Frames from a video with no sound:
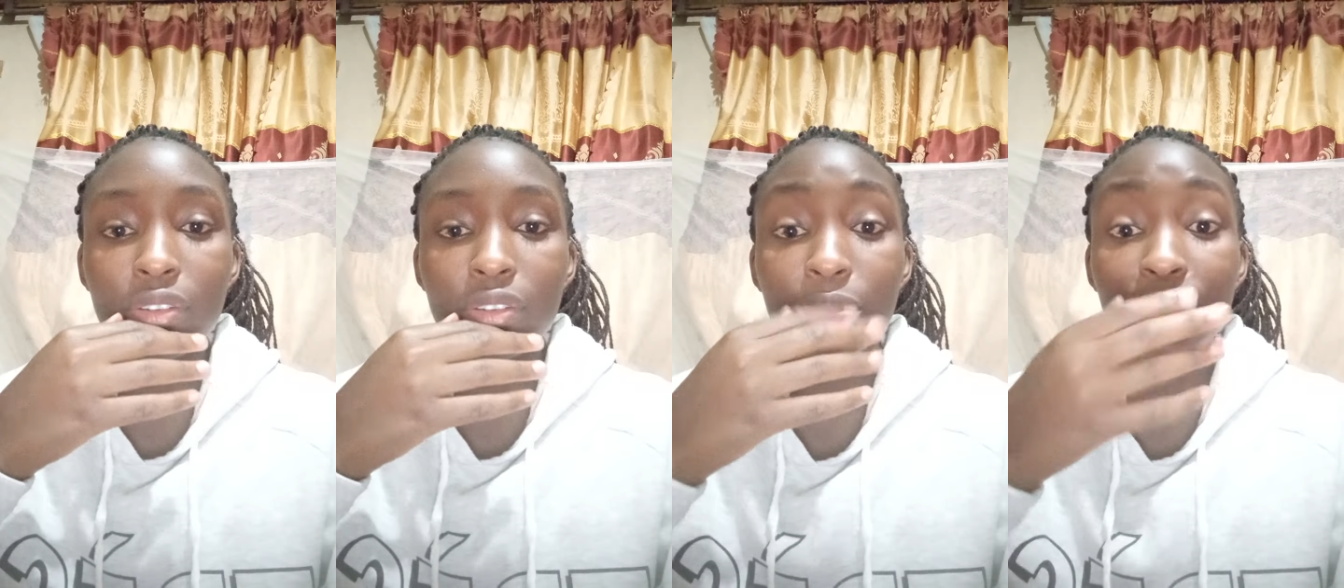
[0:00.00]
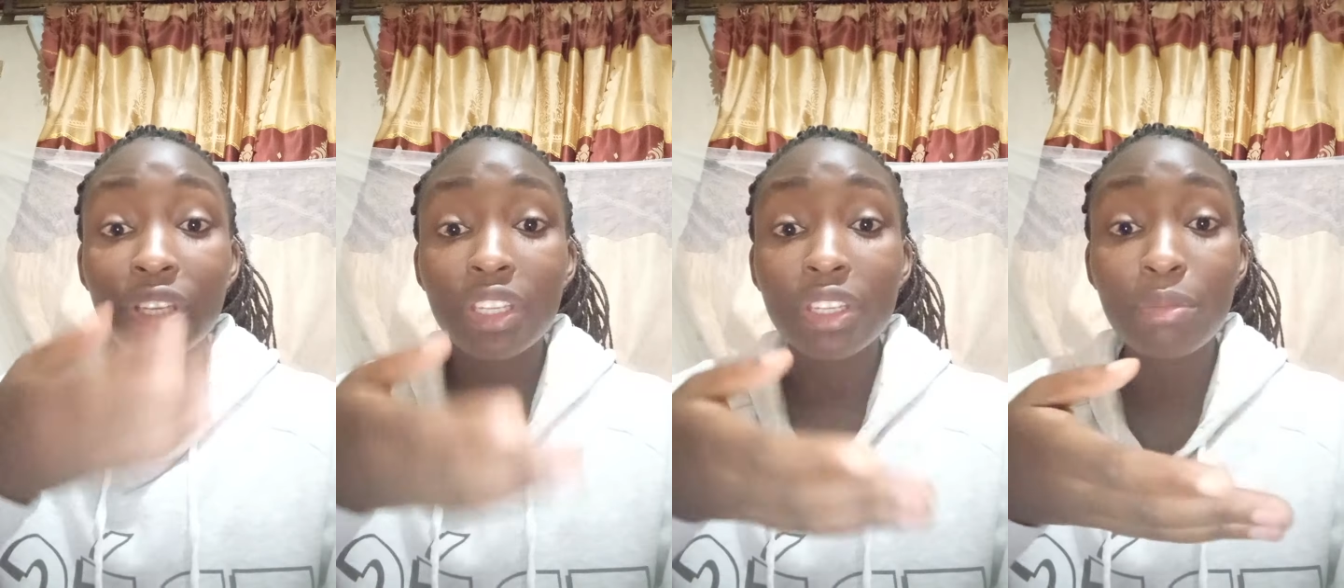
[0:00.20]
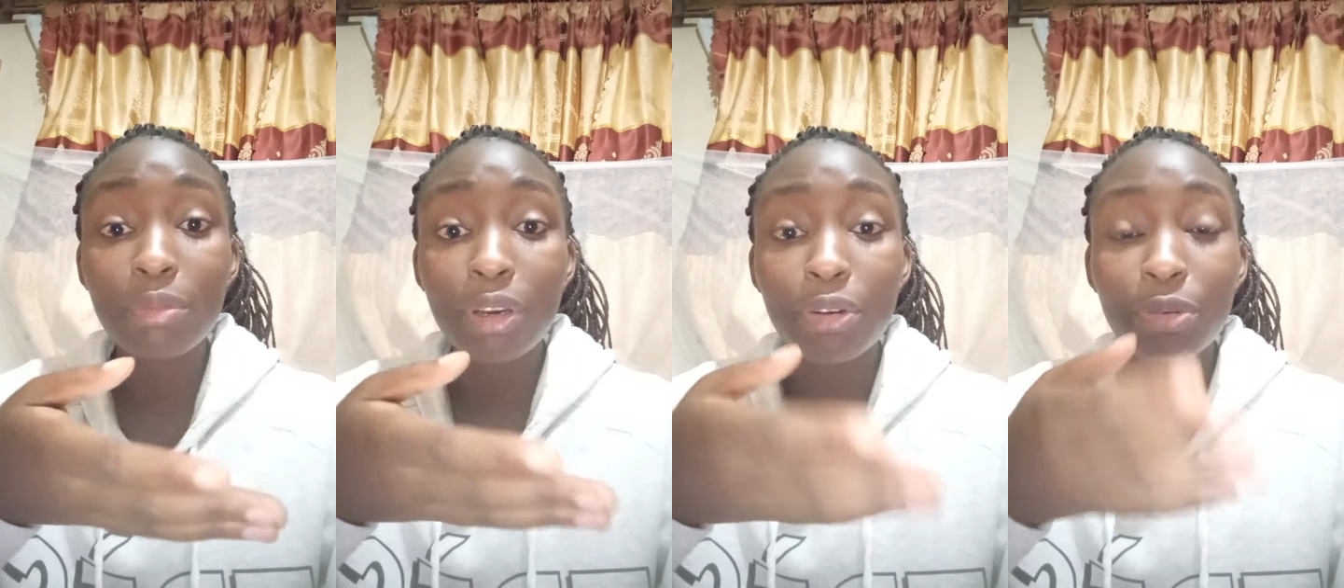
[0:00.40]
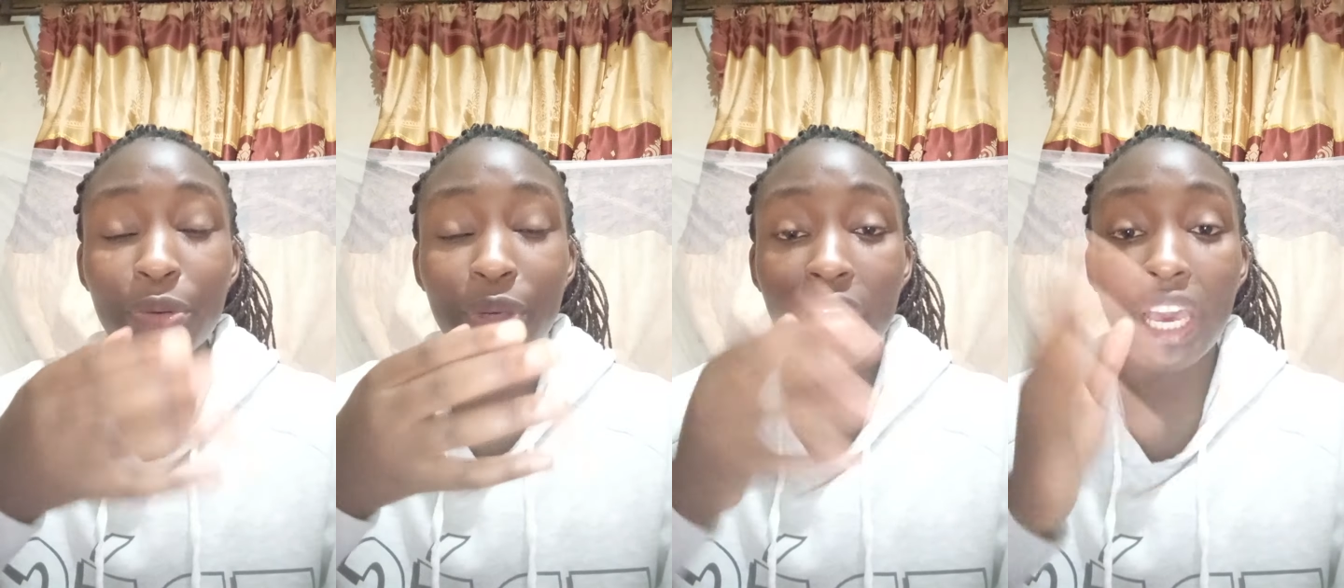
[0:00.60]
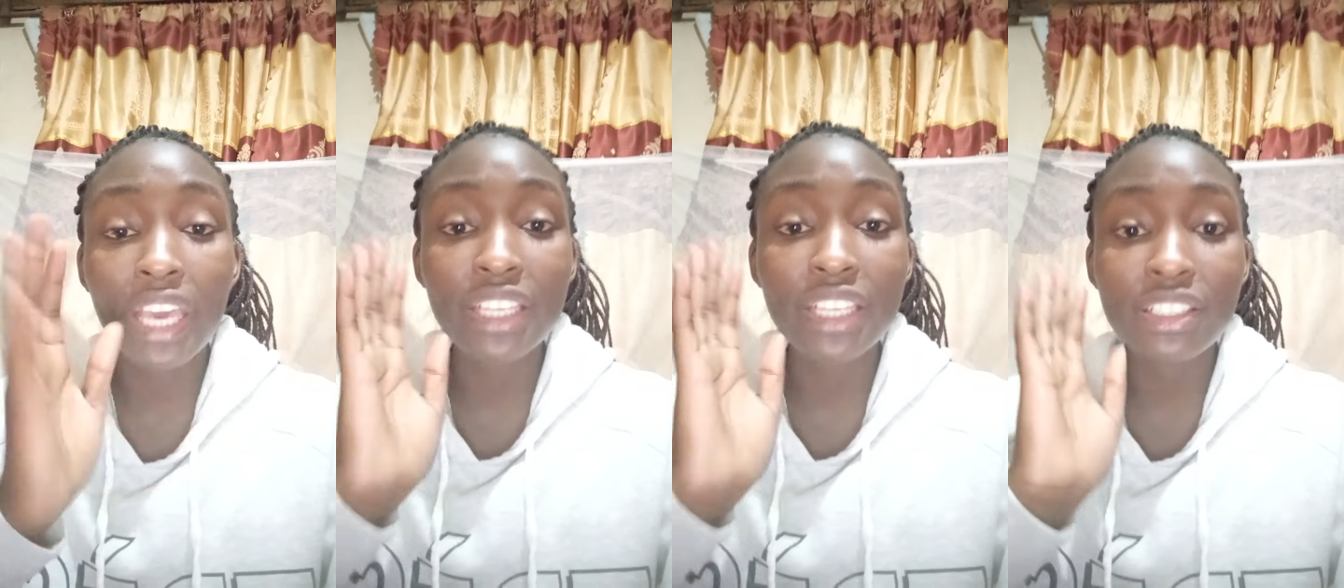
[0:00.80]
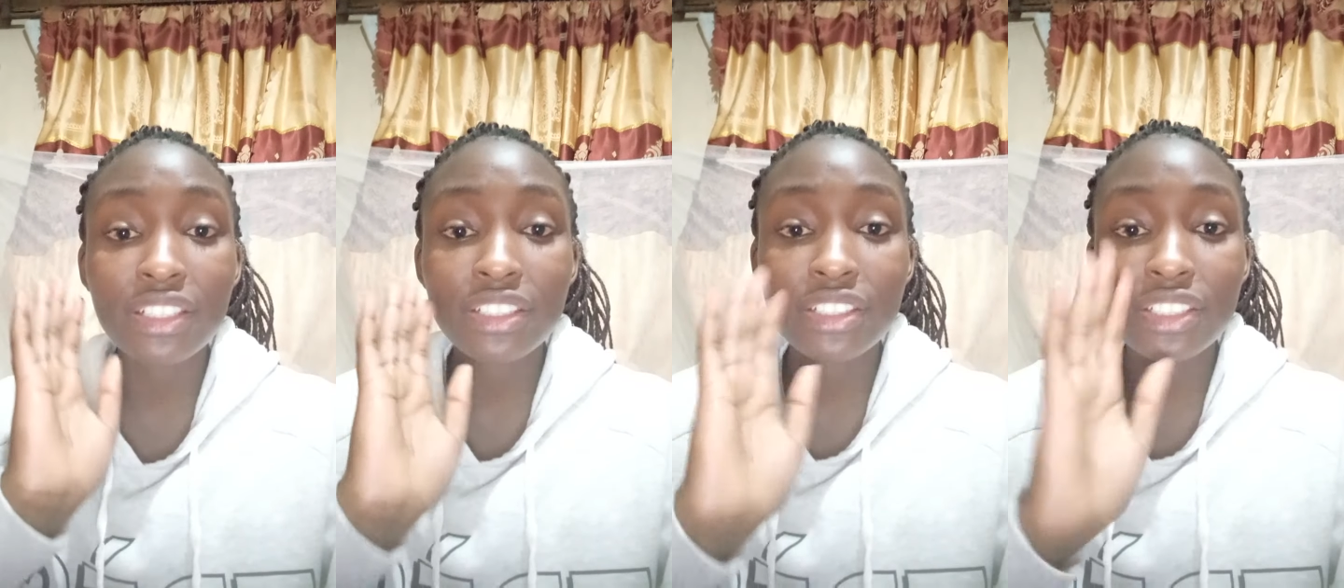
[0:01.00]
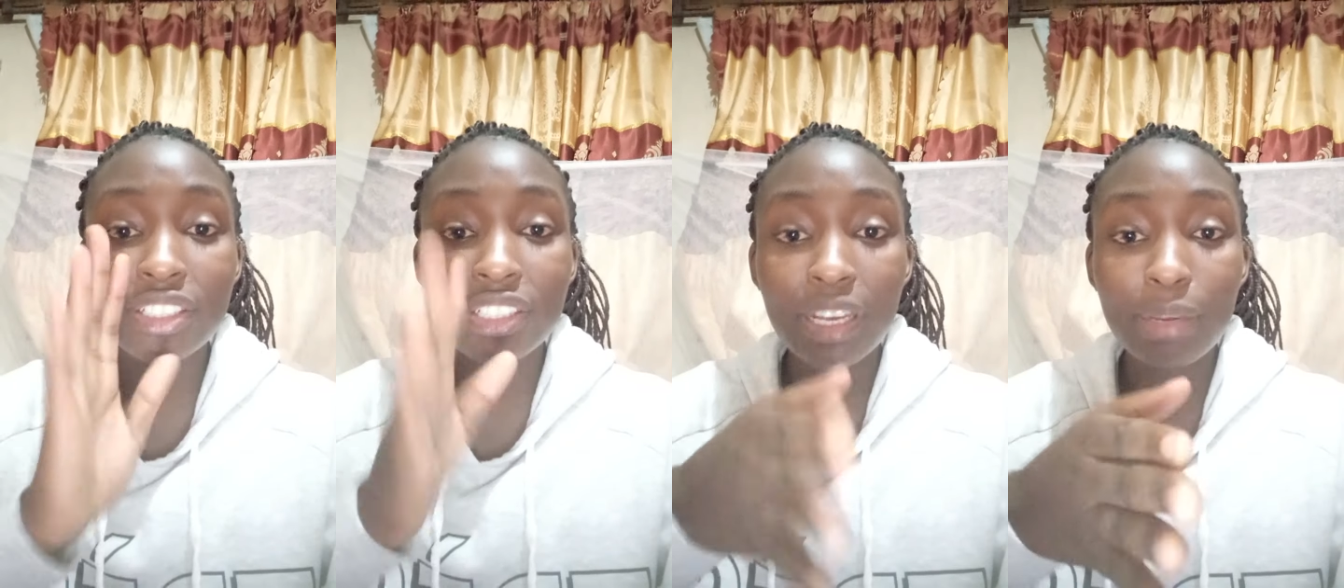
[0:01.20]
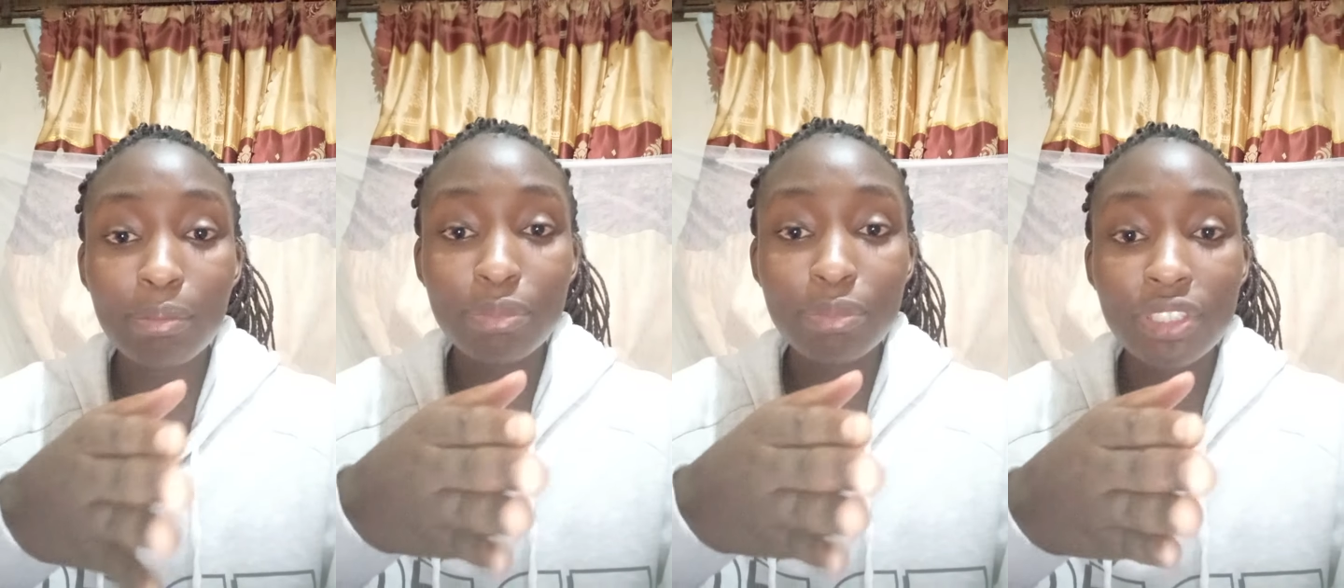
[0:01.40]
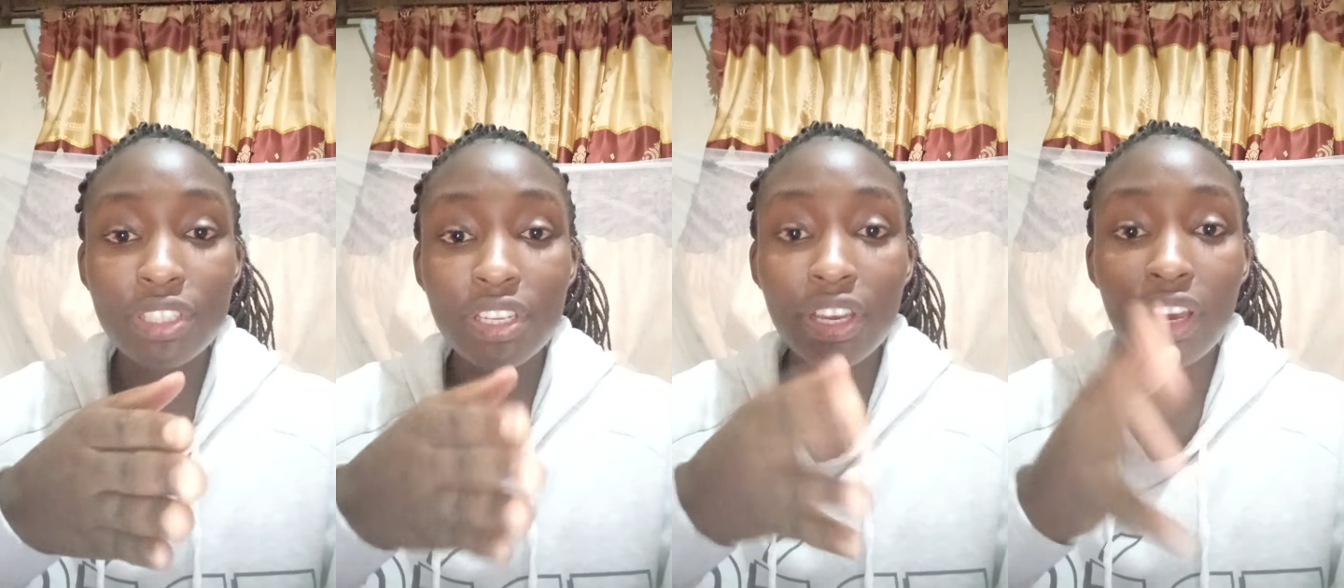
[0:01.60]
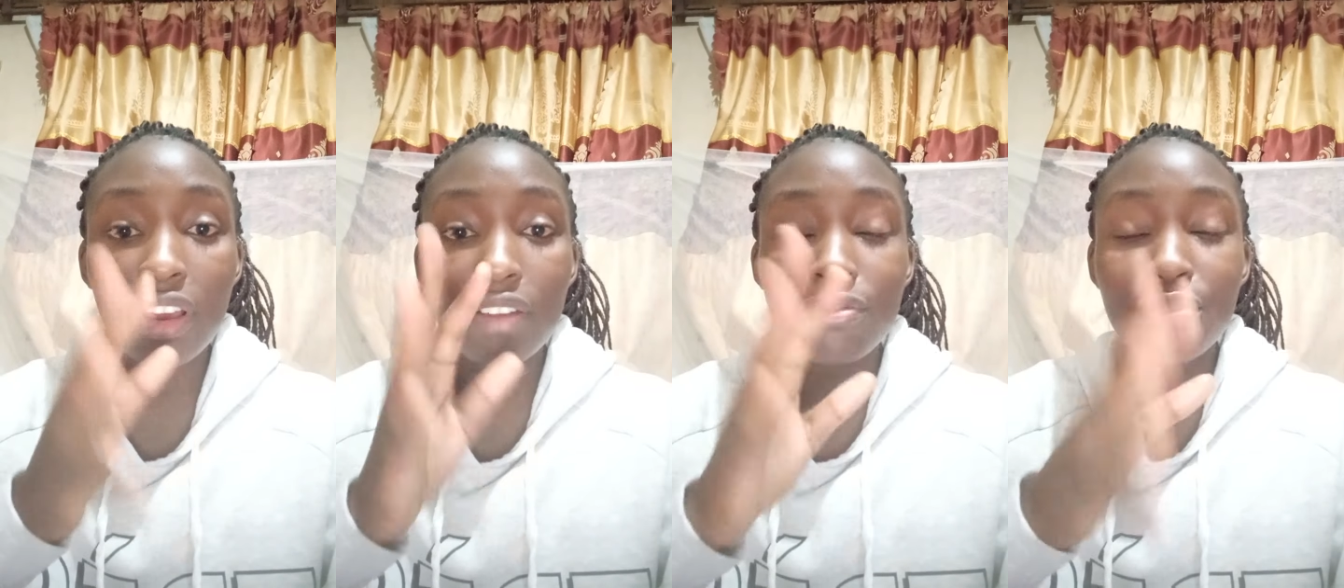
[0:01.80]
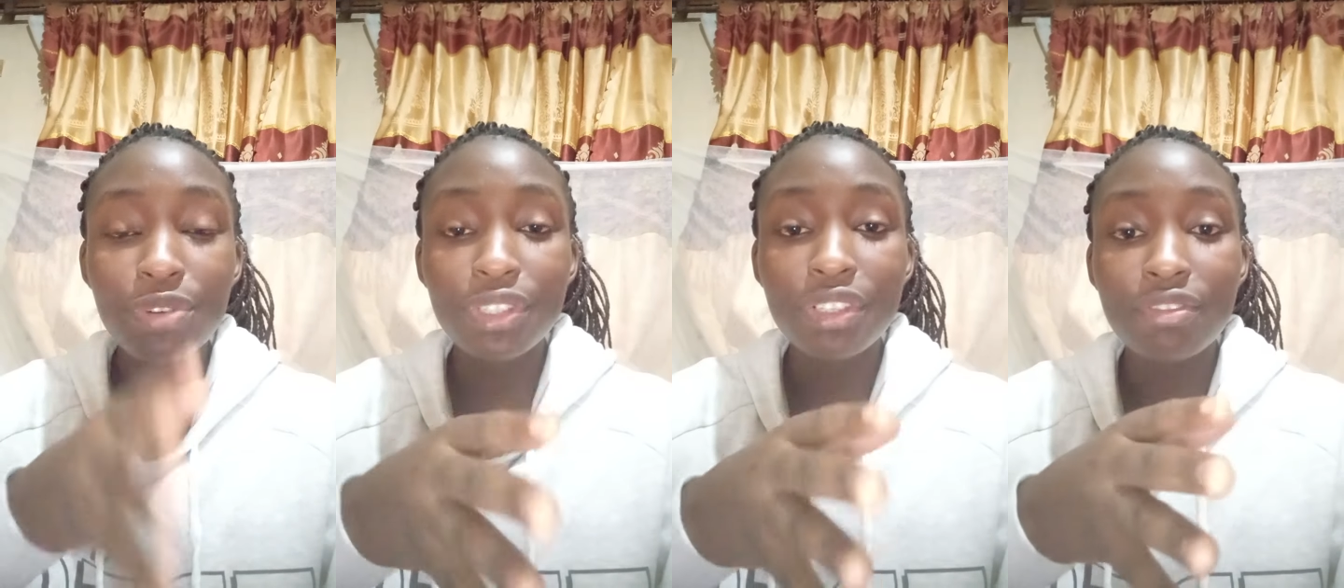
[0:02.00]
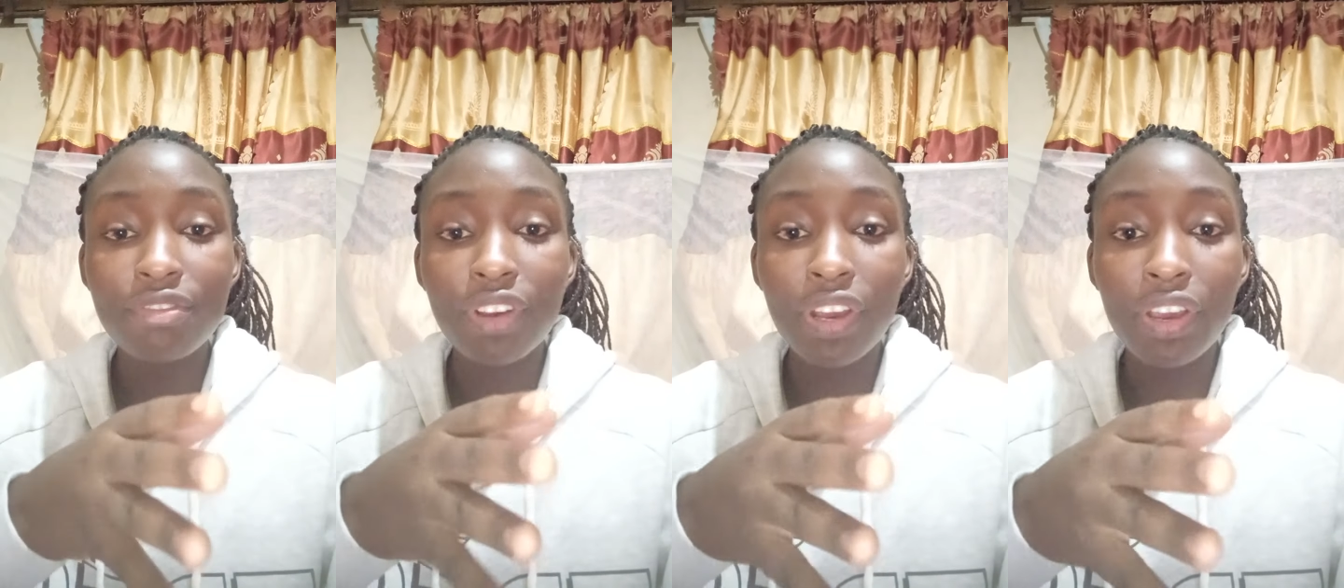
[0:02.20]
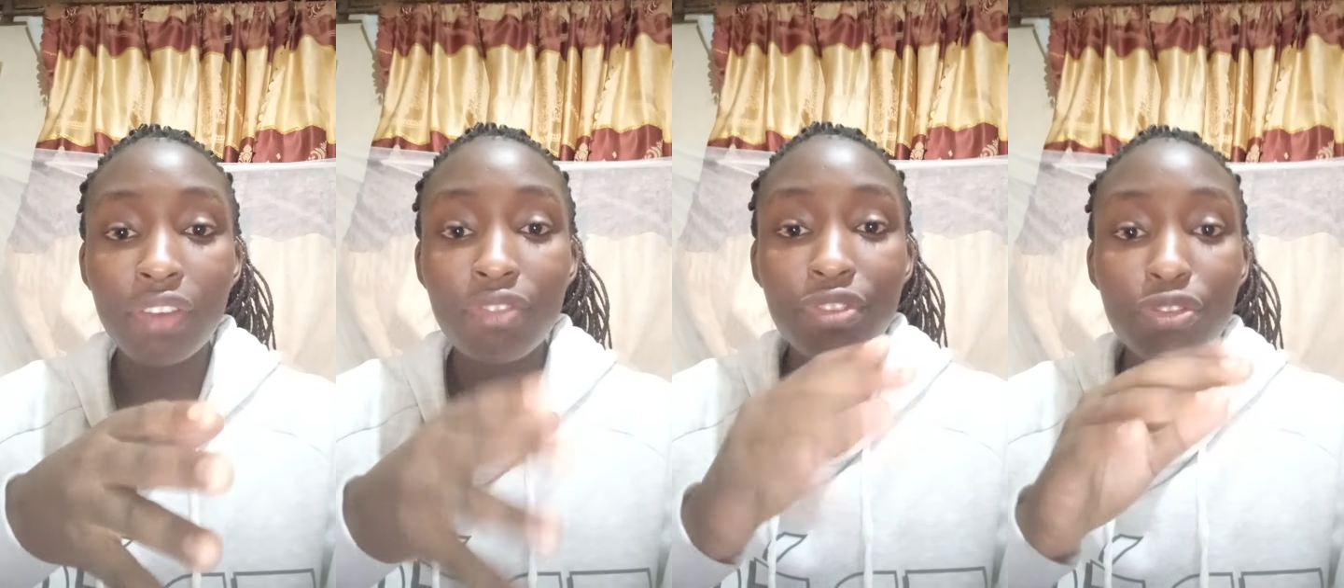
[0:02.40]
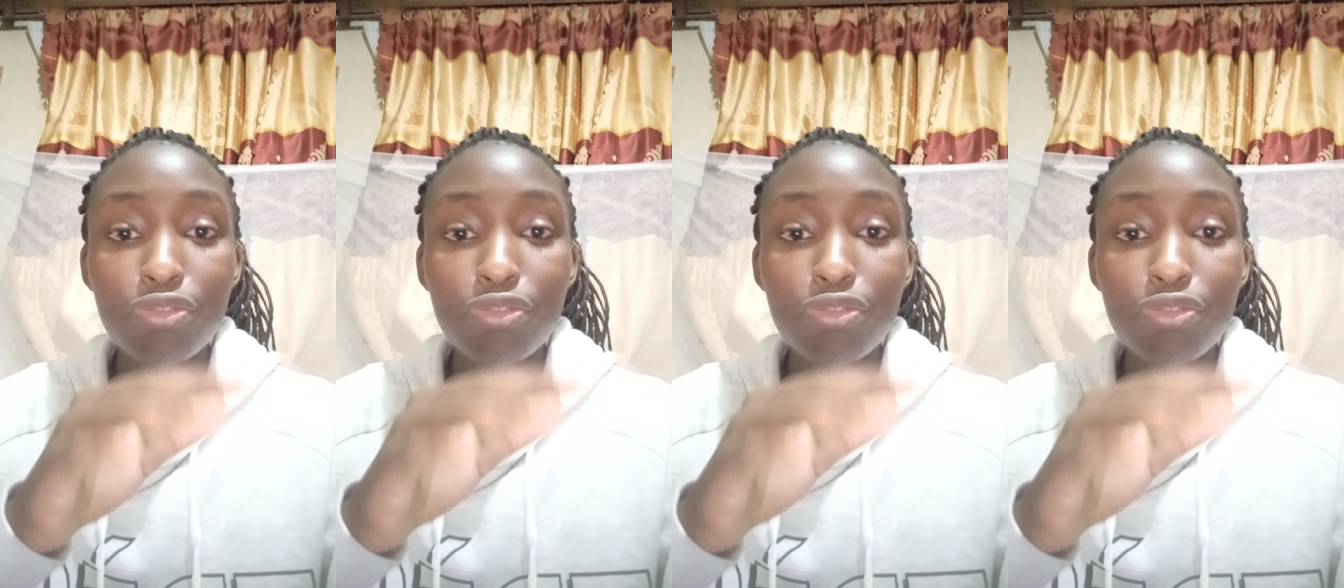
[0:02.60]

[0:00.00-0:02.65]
we are in chapter 45.